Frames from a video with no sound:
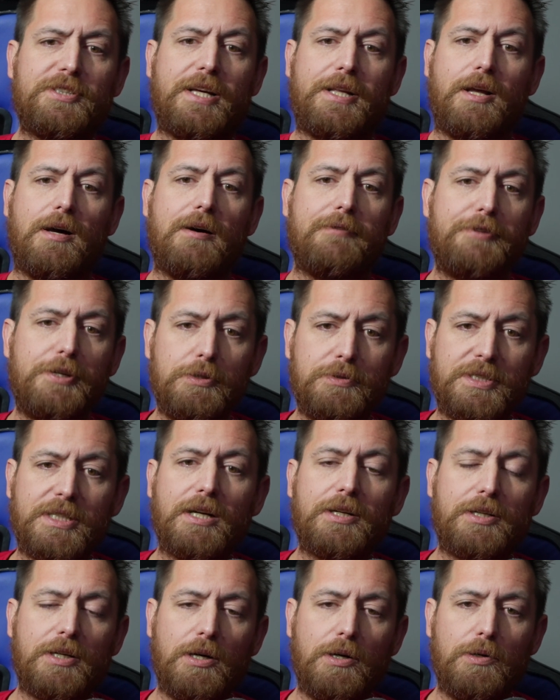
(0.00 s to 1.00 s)
off using a
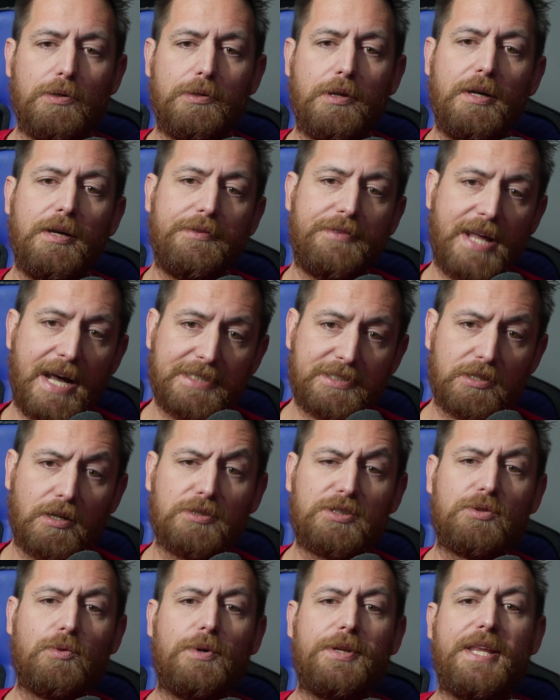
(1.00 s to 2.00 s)
code. That's
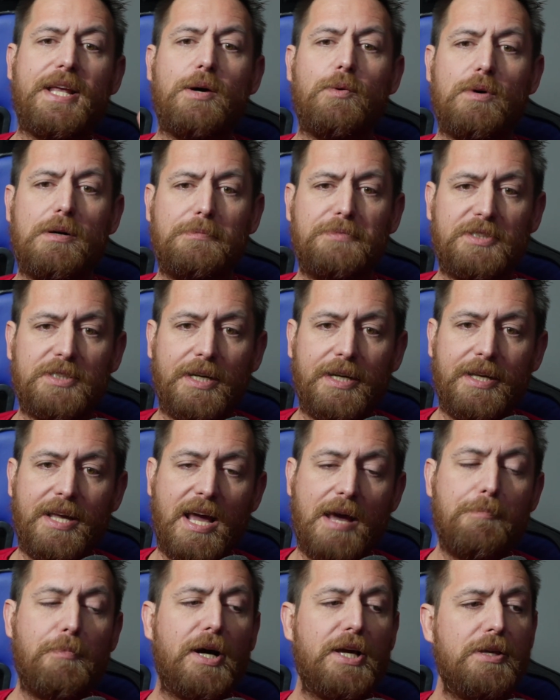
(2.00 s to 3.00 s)
also on that website.
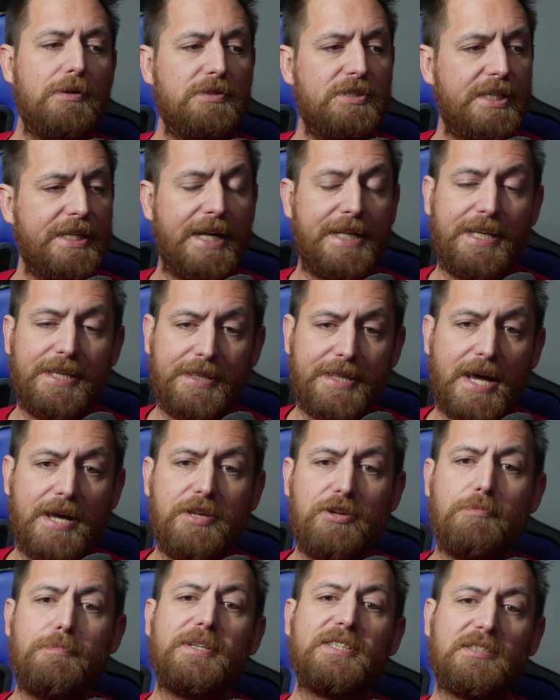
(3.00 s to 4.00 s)
And by using any of that,
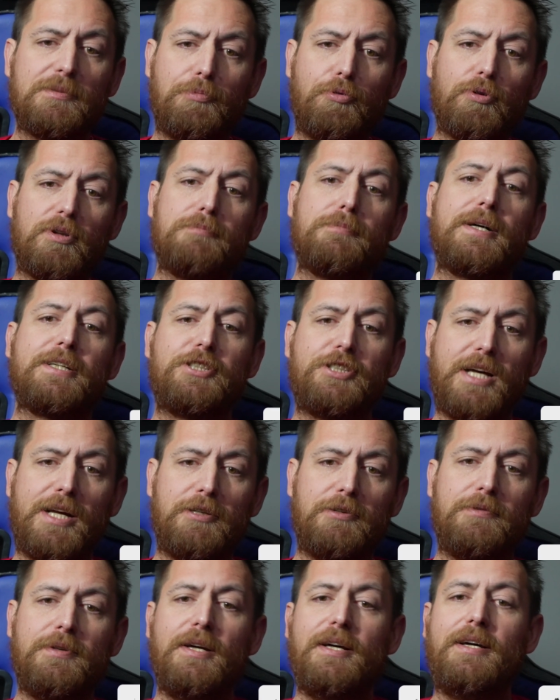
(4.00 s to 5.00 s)
you'd be supporting my
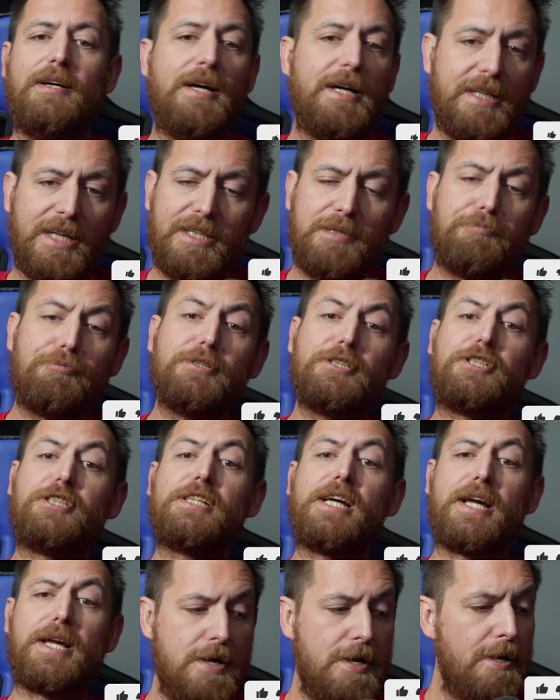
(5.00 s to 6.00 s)
channel, and I'd
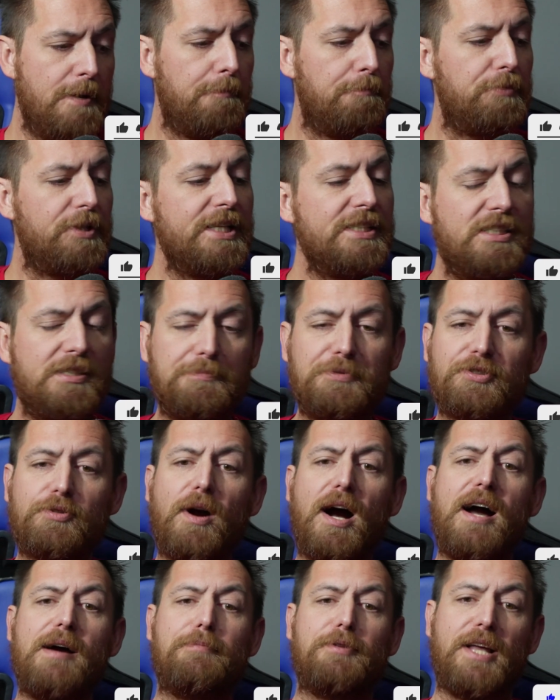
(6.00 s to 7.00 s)
appreciate you. Please
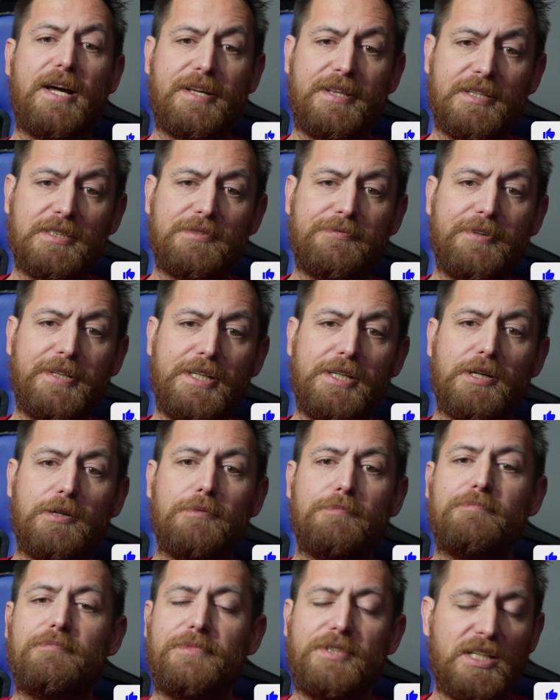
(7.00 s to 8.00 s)
subscribe, like this video.
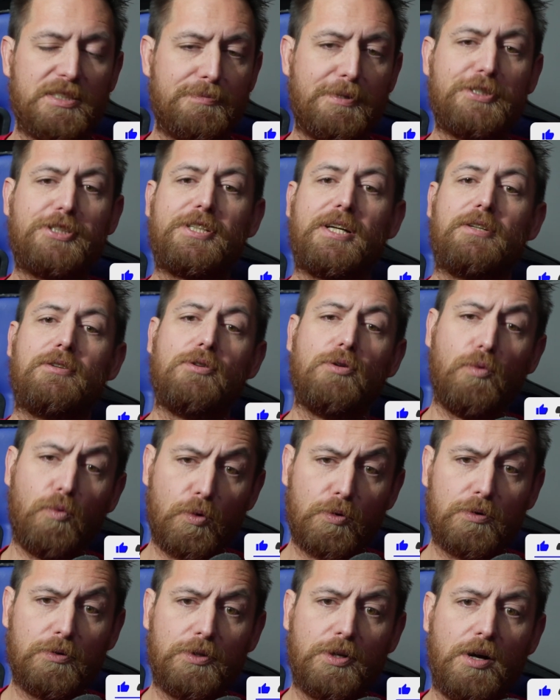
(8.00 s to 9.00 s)
It does my channel a
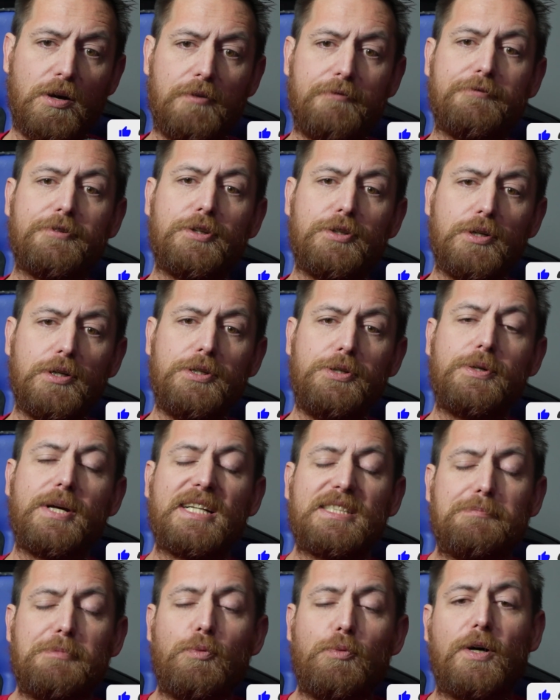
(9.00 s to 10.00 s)
world of good. You
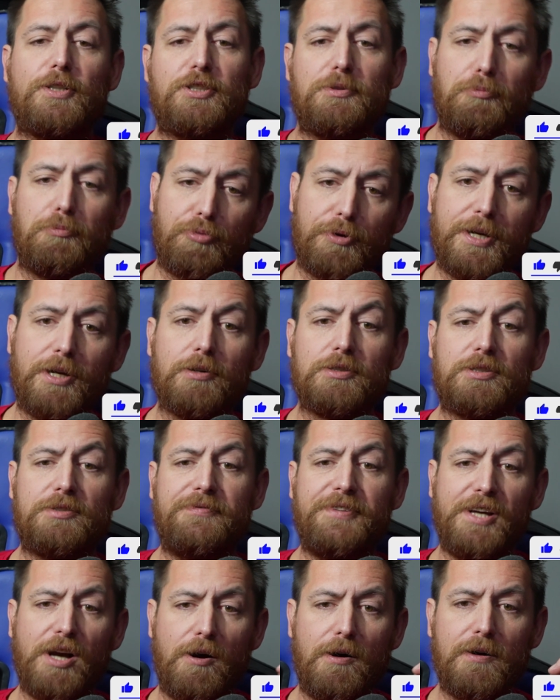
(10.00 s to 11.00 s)
guys have been watching Bringhurst
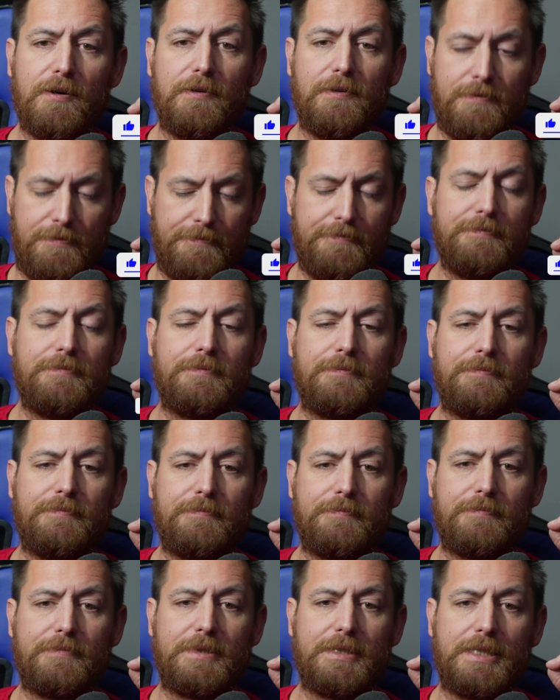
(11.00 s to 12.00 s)
VR.
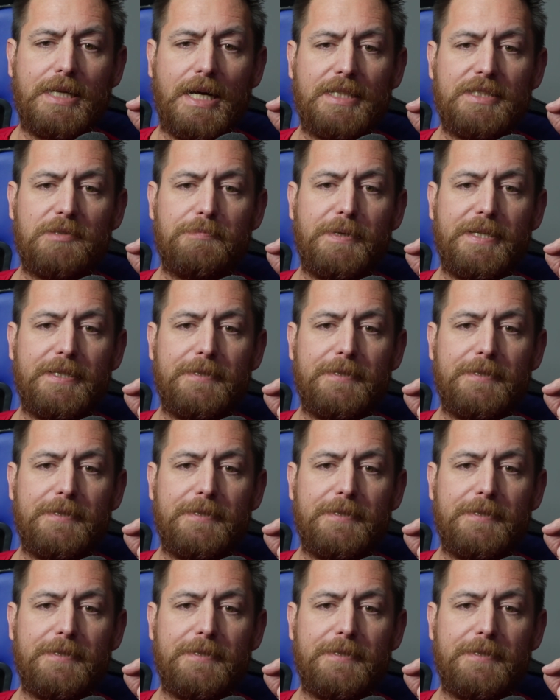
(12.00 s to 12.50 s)
Godspeed.